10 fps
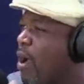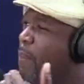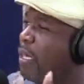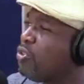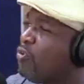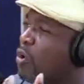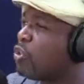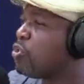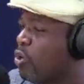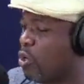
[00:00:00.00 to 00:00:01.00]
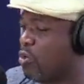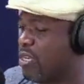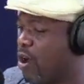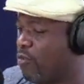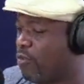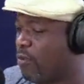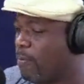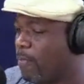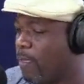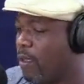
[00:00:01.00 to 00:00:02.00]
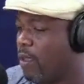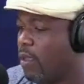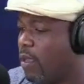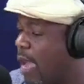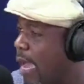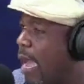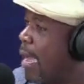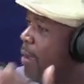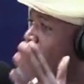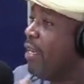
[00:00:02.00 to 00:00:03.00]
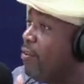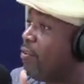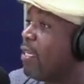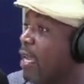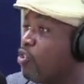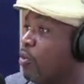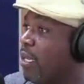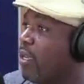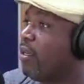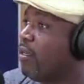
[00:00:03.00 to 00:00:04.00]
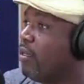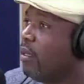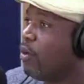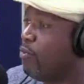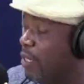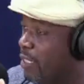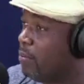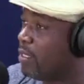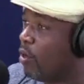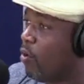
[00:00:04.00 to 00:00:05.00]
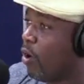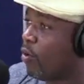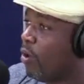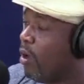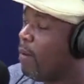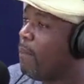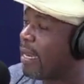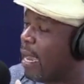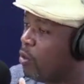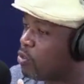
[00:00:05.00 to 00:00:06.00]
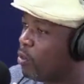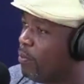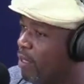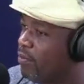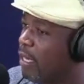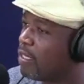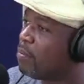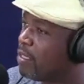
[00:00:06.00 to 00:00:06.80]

But you've got to know yourself. I believe in customer care. But I also believe that